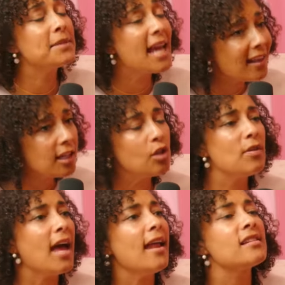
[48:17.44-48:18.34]
And I'm telling you
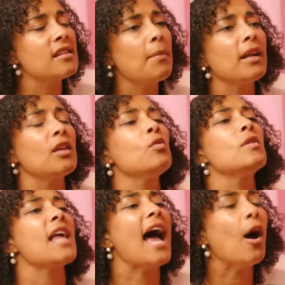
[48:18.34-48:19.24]
that as somebody who
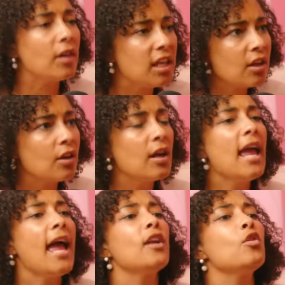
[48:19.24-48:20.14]
is out here
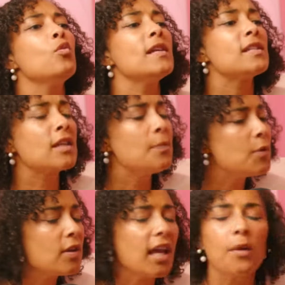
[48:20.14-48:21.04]
and who is
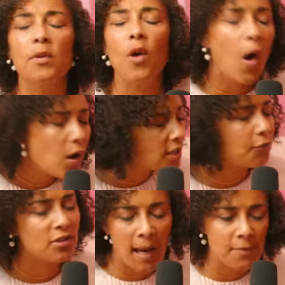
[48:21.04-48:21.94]
communicating with all
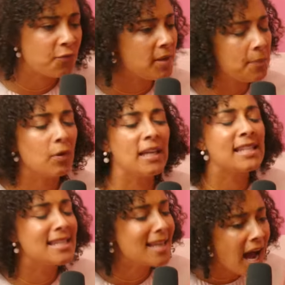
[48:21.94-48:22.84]
different types of people,
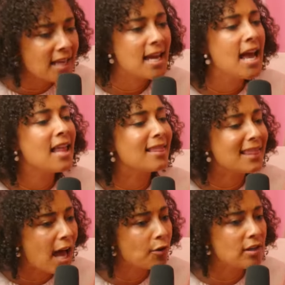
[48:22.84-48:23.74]
it's not loud